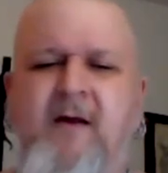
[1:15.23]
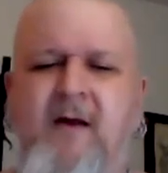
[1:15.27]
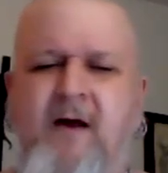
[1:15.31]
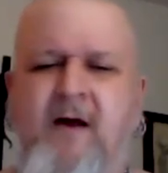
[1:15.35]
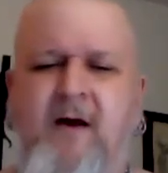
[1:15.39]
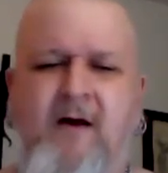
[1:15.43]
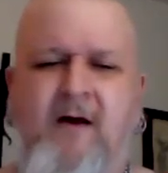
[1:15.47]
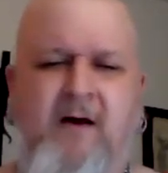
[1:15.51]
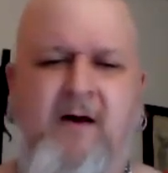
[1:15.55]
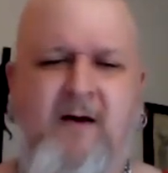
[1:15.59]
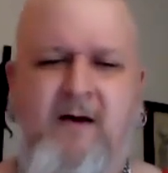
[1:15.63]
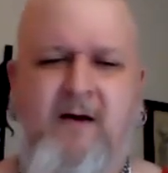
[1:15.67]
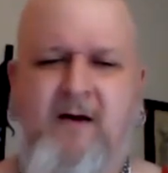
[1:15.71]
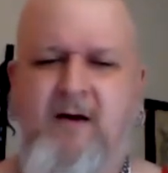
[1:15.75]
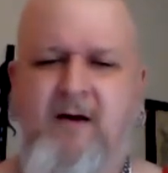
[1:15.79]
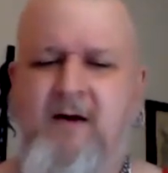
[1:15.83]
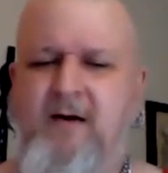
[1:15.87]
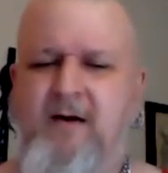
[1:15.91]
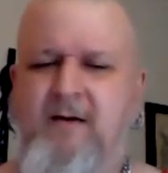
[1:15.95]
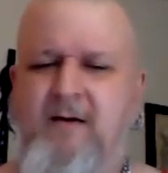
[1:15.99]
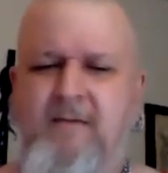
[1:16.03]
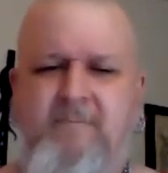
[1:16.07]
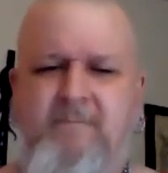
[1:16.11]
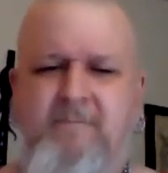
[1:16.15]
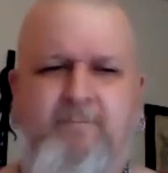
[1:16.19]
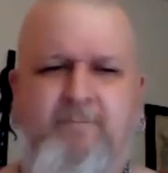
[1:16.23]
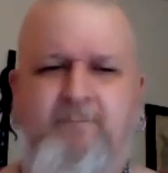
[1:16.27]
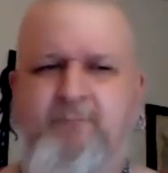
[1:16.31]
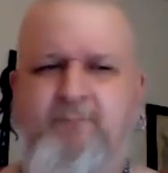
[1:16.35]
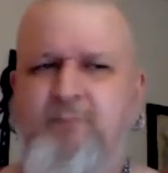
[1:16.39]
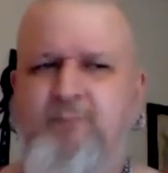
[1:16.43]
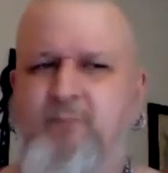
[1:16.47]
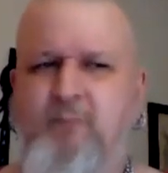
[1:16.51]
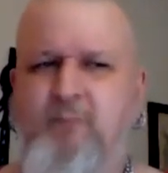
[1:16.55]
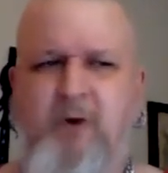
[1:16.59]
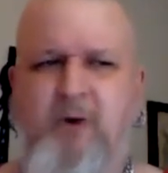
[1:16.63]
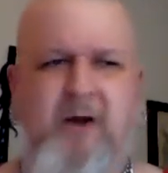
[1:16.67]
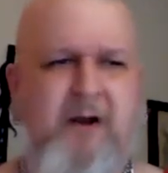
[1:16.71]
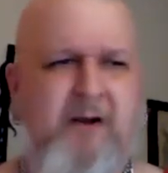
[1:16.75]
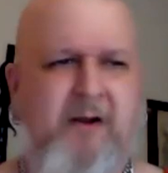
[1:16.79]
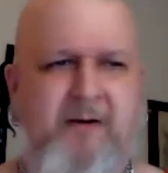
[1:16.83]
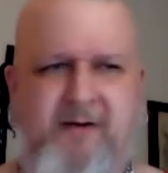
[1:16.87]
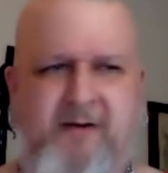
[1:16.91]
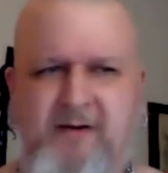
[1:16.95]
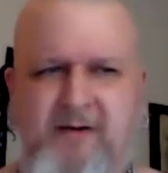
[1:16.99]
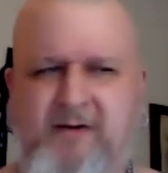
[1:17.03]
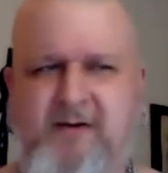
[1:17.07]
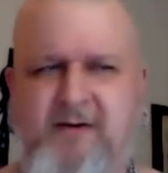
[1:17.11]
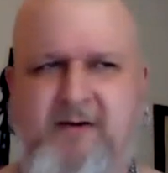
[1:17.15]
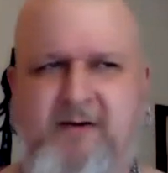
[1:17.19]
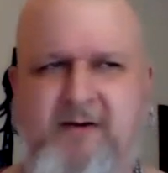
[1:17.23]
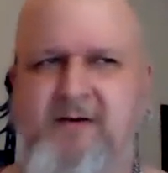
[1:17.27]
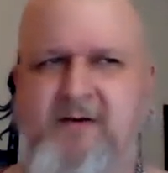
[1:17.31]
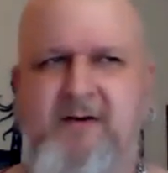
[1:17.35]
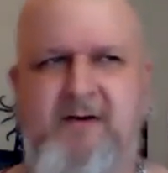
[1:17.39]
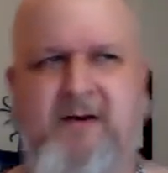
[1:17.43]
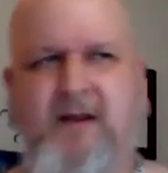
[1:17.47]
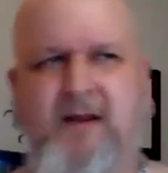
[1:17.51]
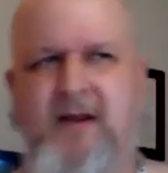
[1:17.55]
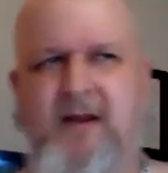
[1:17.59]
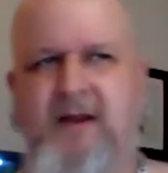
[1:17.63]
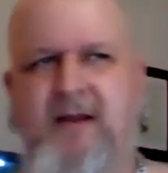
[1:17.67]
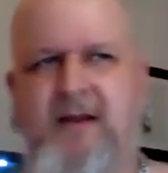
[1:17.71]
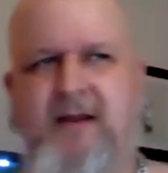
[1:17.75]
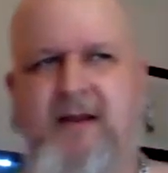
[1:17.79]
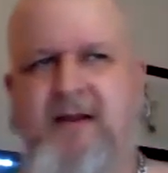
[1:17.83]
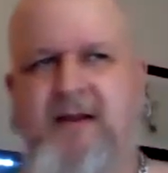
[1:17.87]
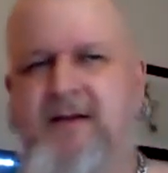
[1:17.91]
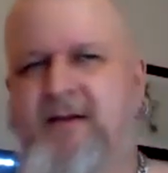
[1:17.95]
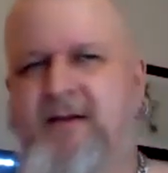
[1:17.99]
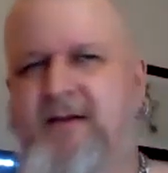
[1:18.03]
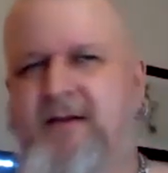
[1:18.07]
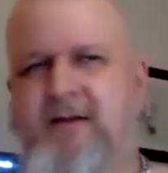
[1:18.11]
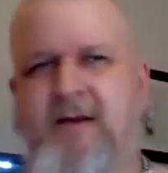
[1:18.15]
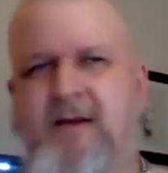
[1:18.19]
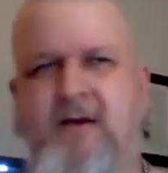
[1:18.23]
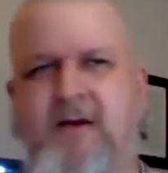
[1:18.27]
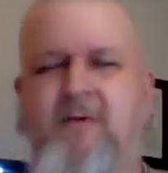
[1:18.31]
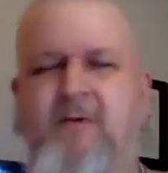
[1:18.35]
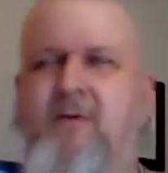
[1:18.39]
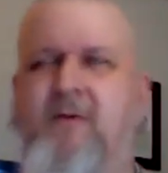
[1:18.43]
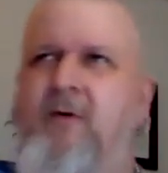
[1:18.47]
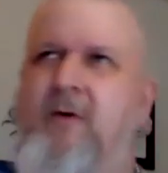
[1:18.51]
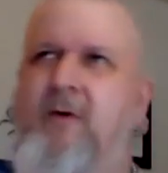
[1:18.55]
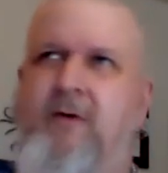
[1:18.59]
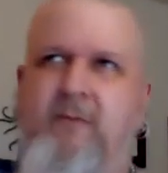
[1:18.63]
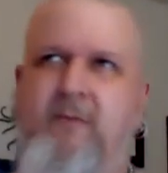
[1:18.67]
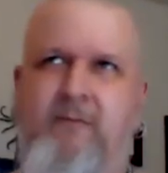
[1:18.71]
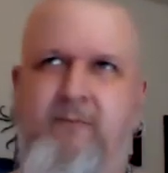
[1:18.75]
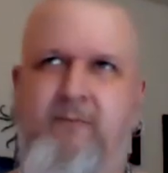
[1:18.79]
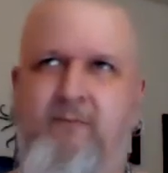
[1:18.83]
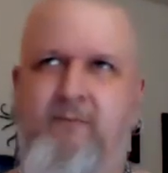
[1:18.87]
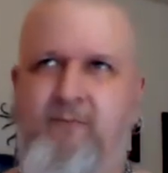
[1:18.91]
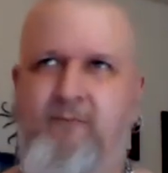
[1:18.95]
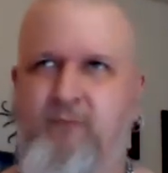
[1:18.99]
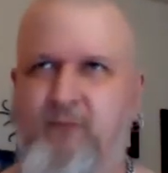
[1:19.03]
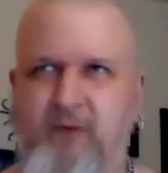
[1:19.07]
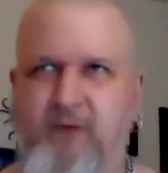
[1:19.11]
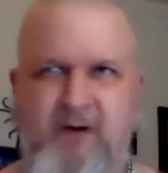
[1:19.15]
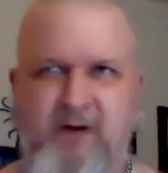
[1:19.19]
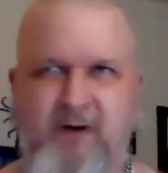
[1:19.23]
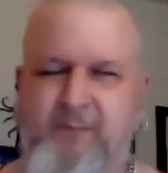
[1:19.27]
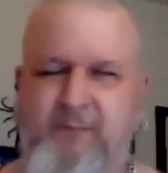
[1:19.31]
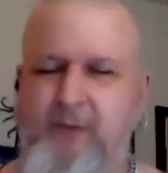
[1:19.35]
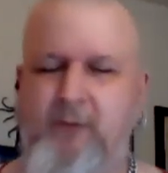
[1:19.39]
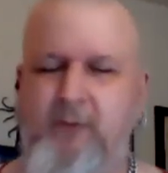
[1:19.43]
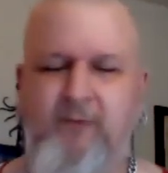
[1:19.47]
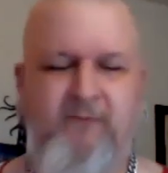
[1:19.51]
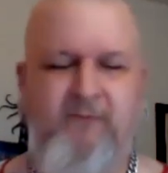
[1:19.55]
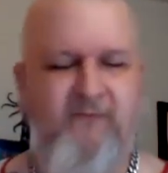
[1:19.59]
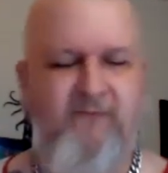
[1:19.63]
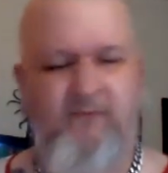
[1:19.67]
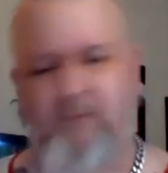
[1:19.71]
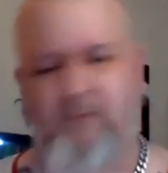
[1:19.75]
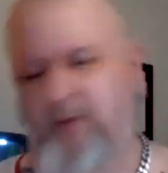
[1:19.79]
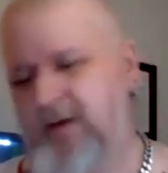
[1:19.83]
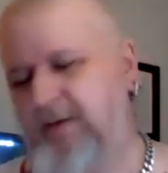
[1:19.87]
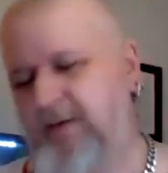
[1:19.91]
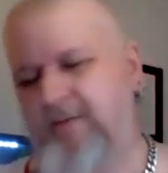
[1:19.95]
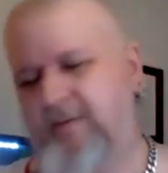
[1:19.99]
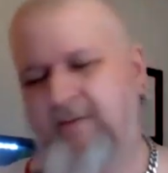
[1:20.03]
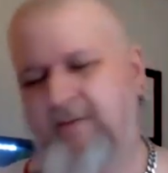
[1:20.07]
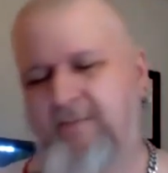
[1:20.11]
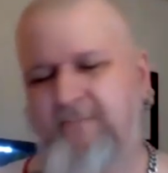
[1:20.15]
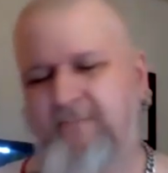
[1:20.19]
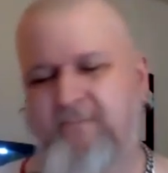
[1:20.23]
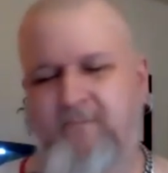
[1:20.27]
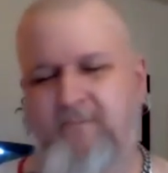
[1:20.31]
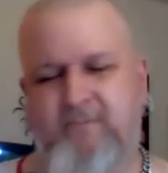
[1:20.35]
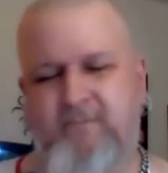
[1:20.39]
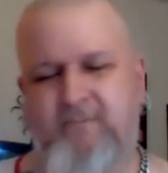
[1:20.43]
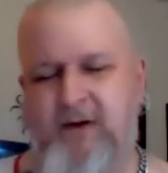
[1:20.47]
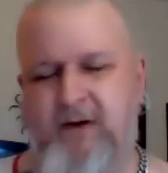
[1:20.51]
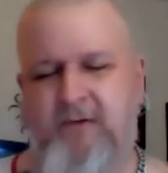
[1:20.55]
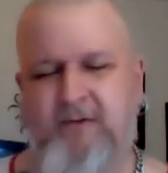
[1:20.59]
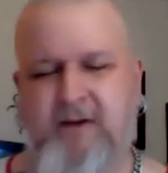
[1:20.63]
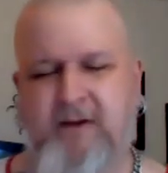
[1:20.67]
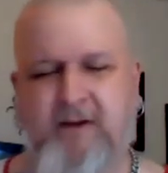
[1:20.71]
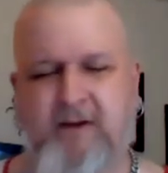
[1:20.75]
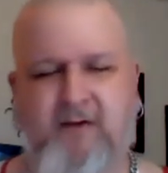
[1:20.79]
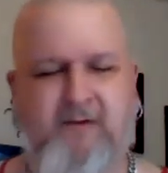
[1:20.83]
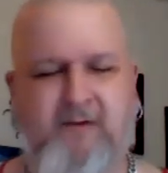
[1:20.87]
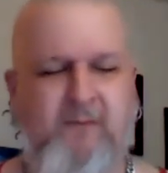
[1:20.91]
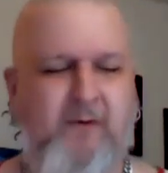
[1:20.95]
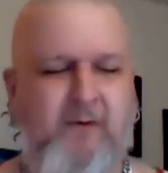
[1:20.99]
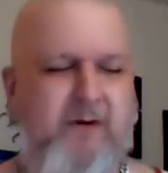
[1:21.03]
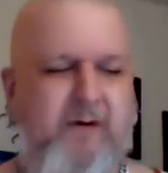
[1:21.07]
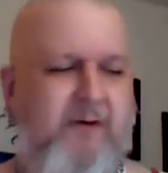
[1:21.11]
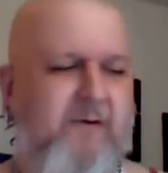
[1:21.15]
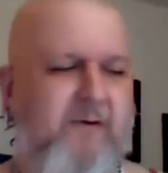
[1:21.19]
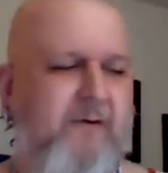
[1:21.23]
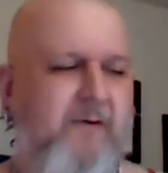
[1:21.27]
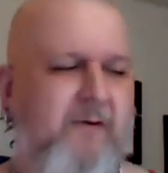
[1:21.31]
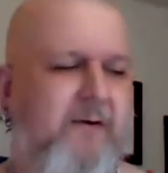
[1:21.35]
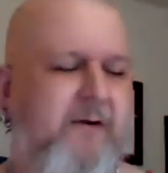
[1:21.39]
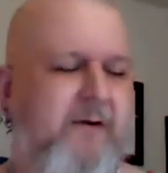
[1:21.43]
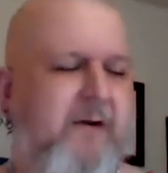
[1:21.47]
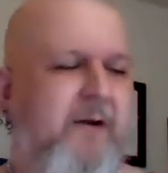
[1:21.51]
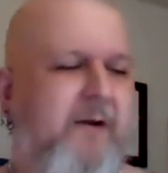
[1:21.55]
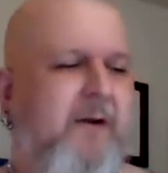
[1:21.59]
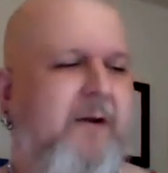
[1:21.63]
but or reboots or whatever the hell you want to call it.